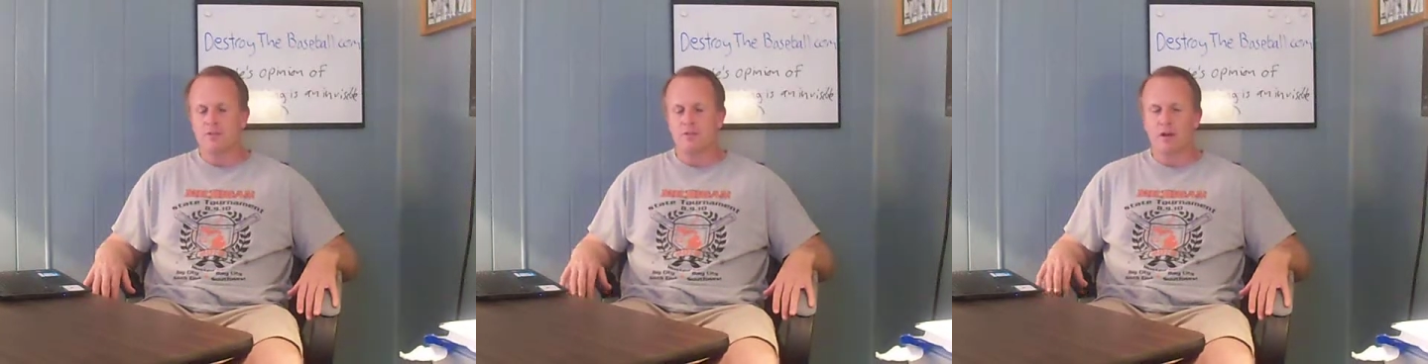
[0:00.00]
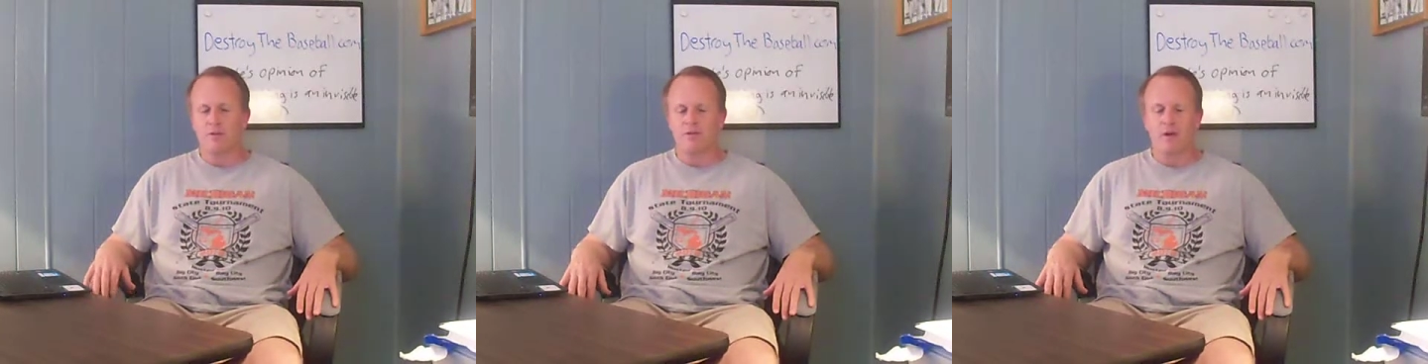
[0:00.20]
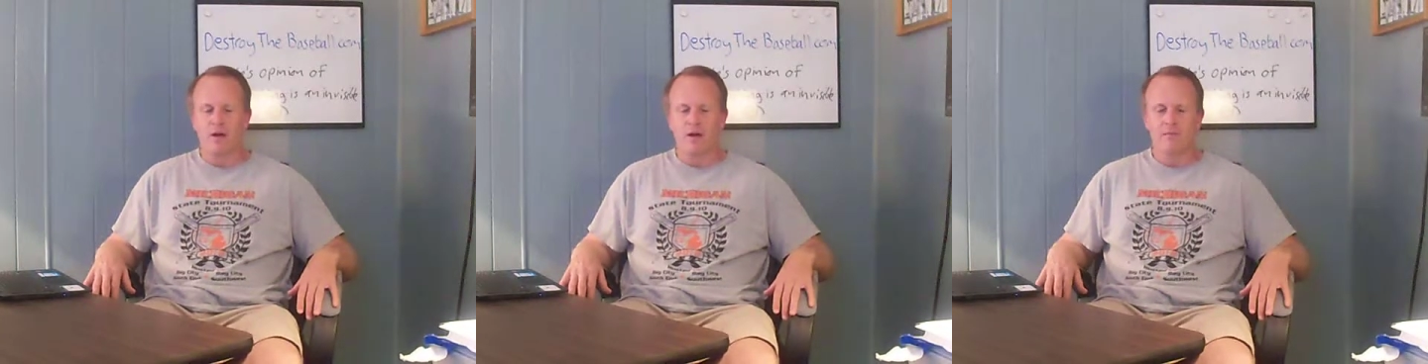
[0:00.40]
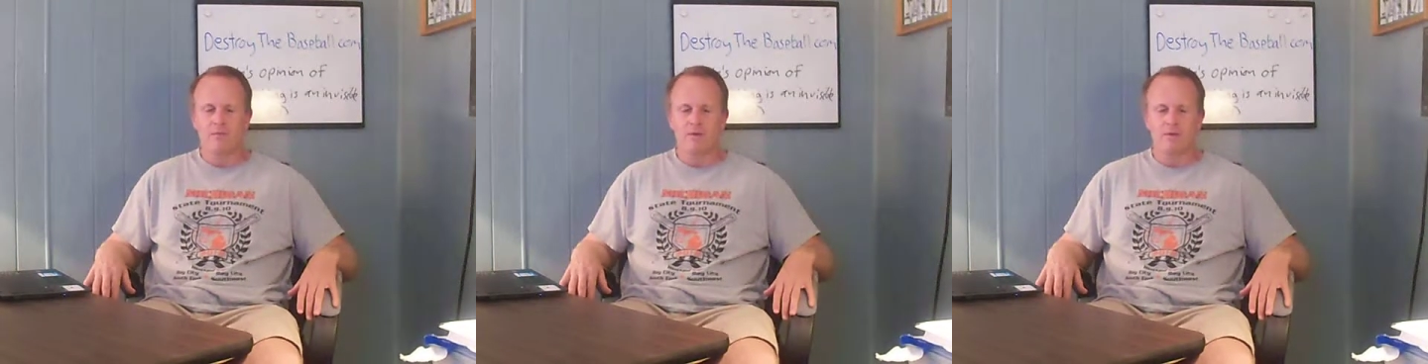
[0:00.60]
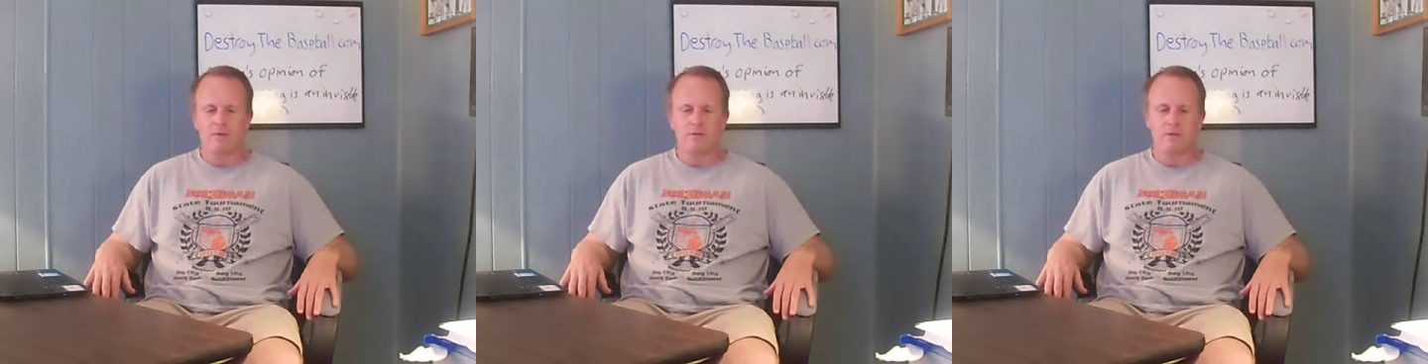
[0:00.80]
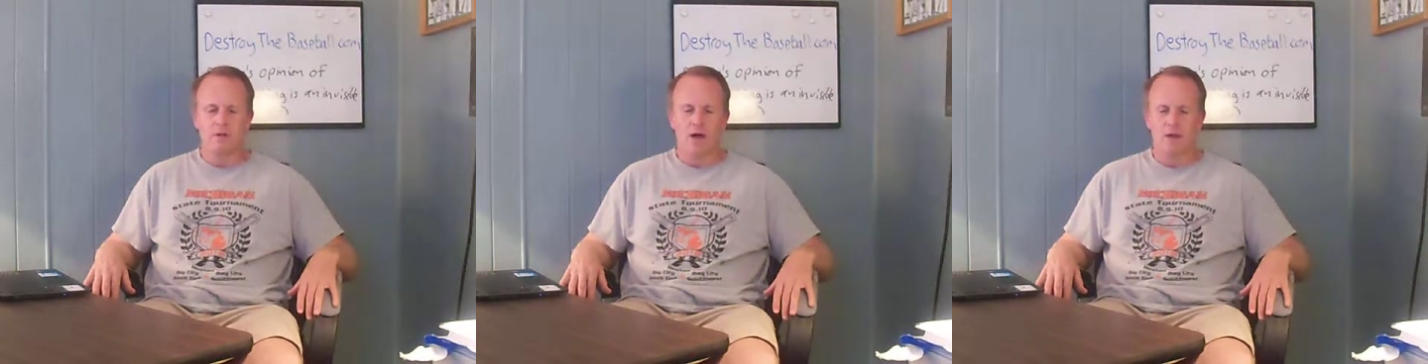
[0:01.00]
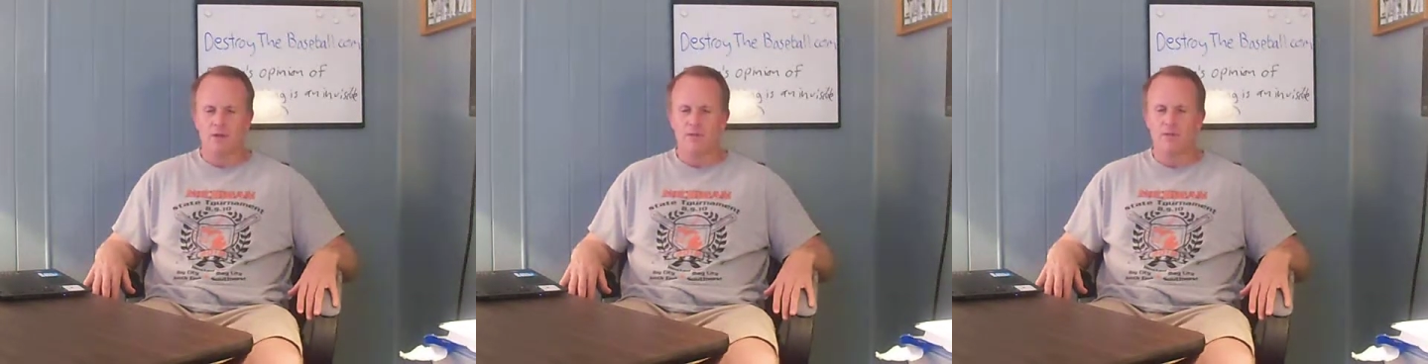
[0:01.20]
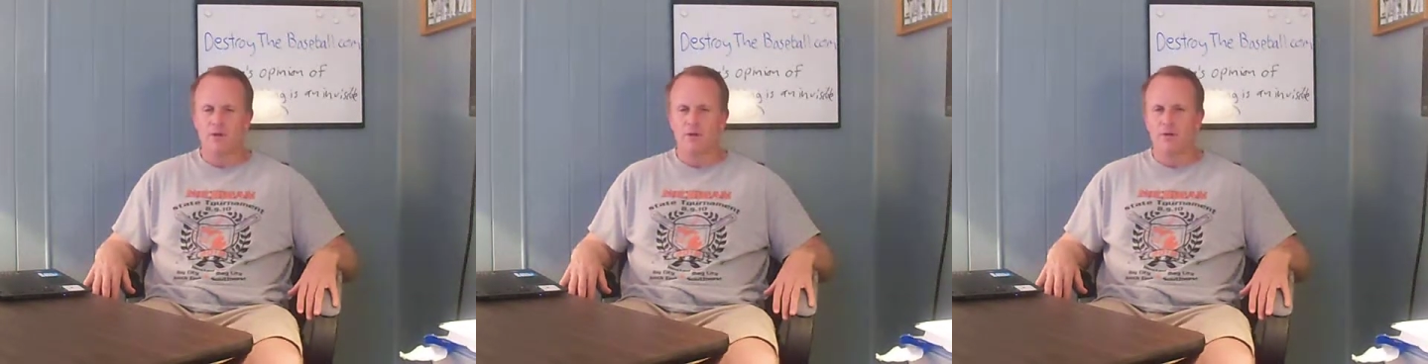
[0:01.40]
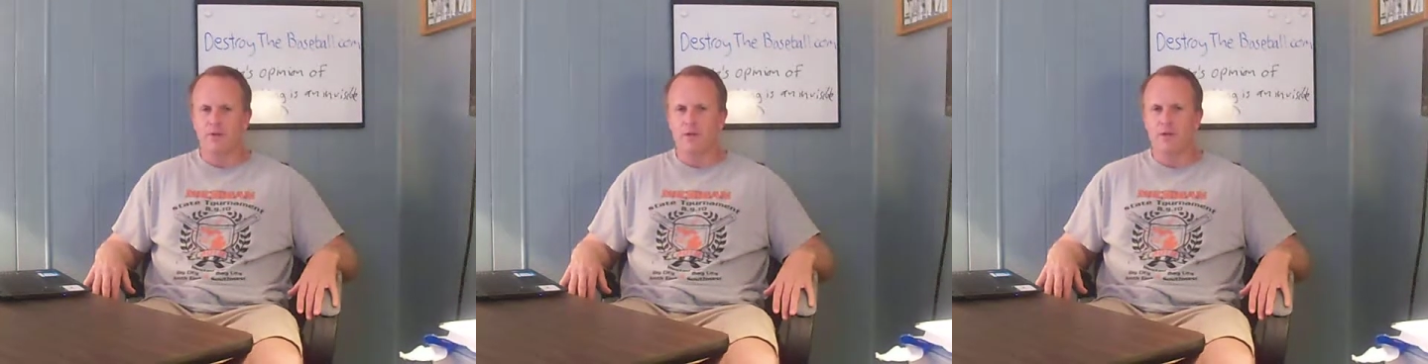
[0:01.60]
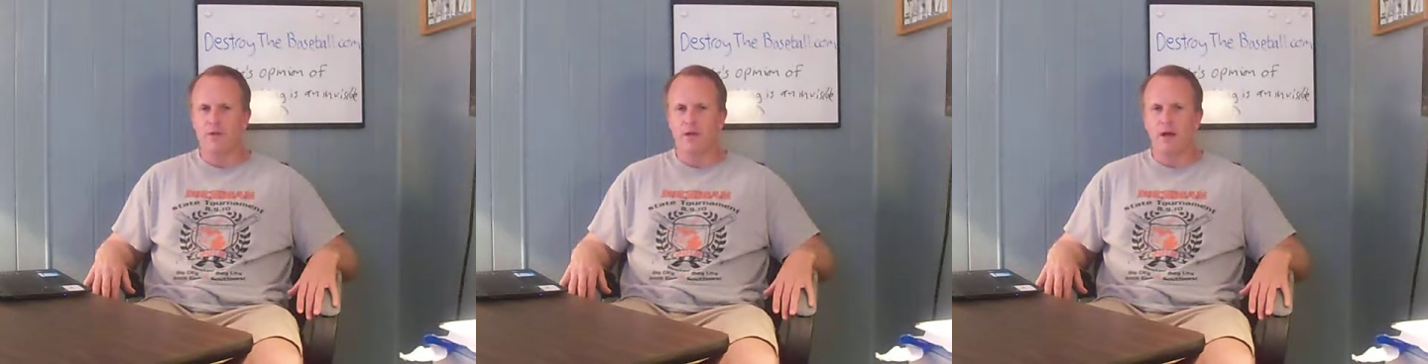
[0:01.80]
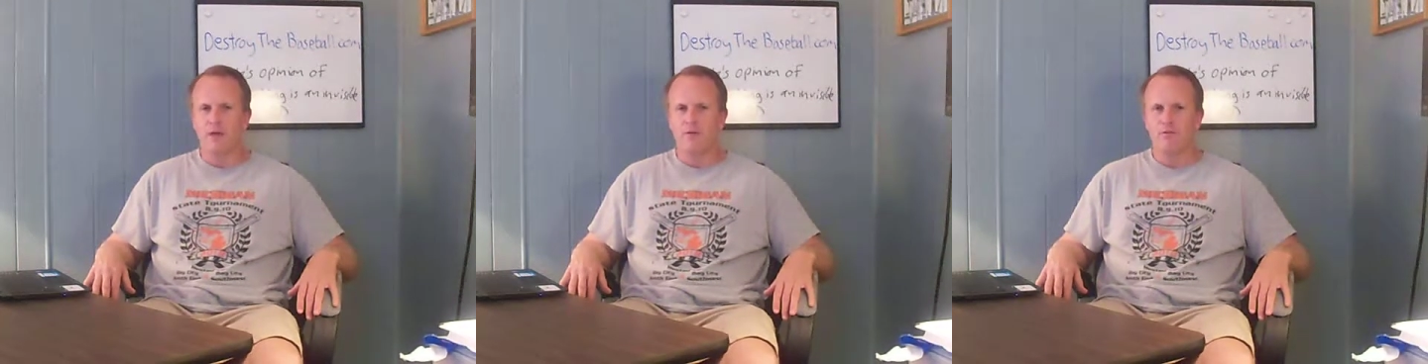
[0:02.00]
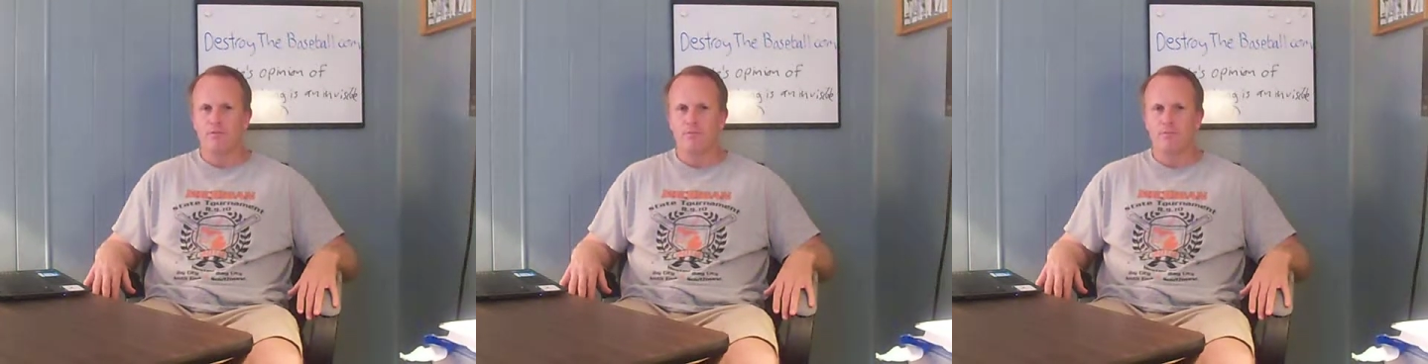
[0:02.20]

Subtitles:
self-confidence on the field and in life.